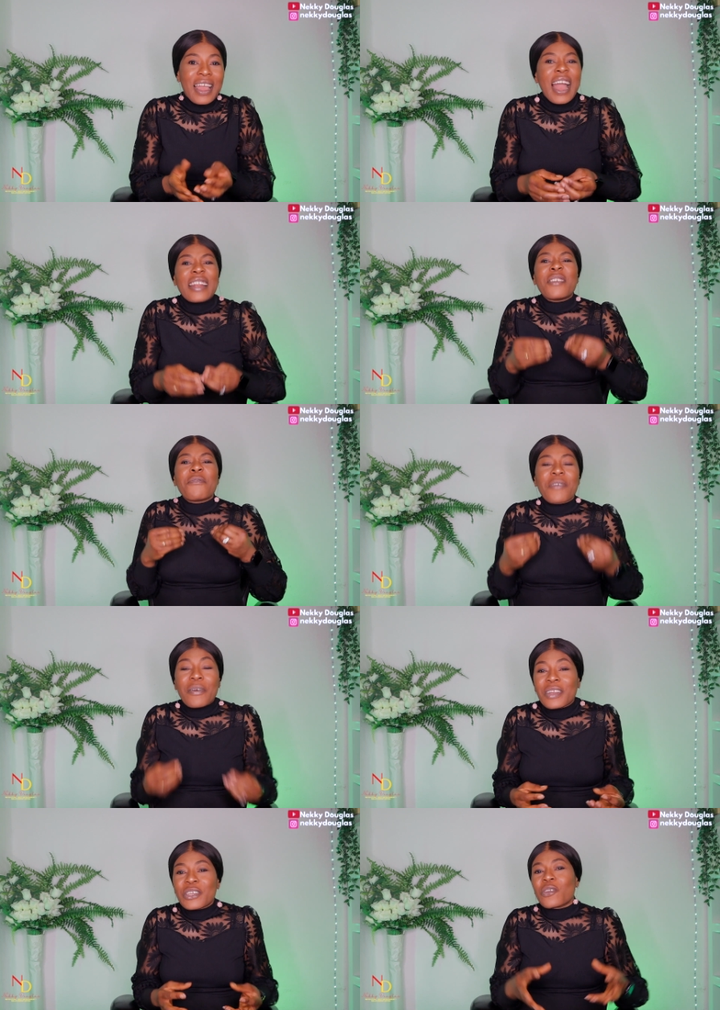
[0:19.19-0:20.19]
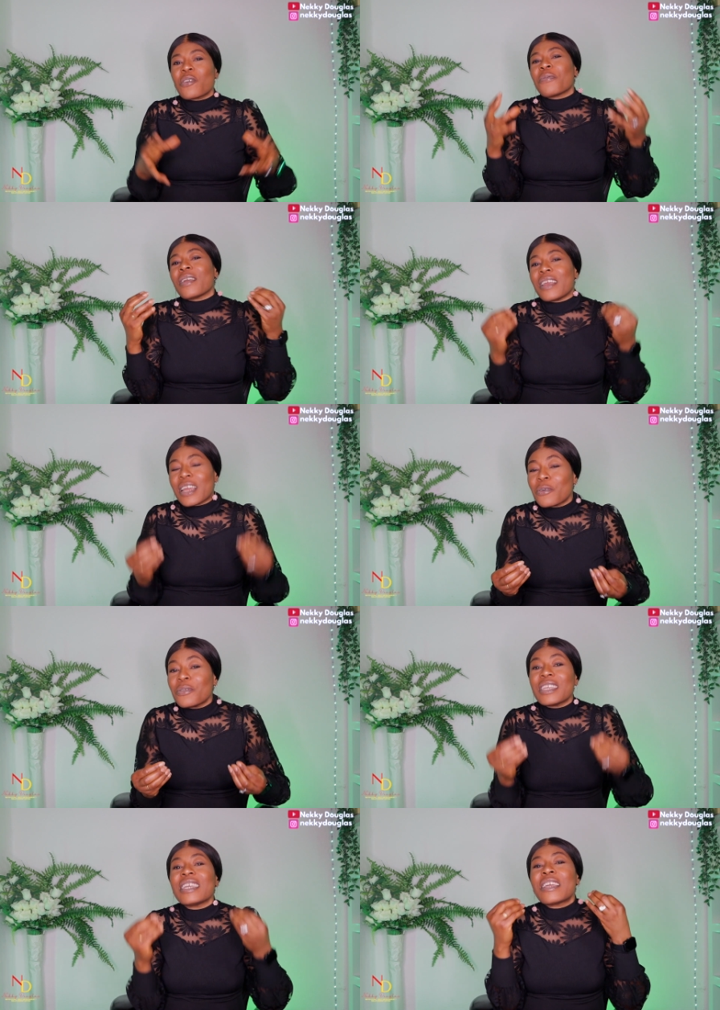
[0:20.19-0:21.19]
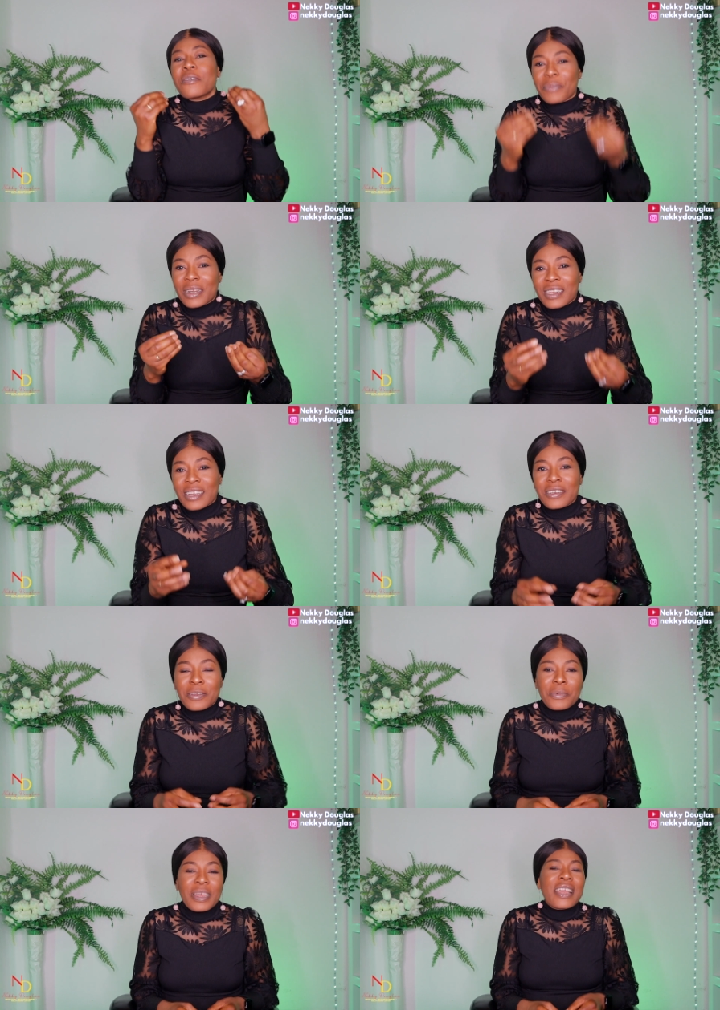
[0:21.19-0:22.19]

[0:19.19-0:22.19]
and the foundation of a healthy partnership.